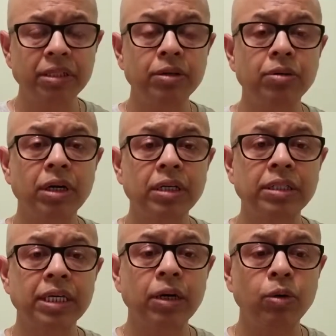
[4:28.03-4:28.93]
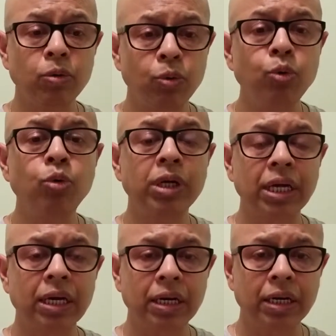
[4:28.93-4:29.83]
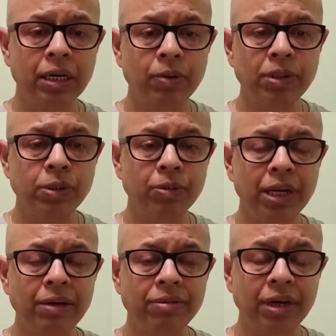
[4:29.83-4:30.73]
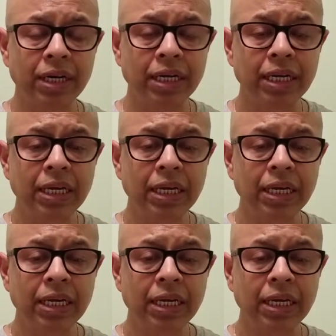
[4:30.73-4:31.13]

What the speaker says: you understand who is qualified.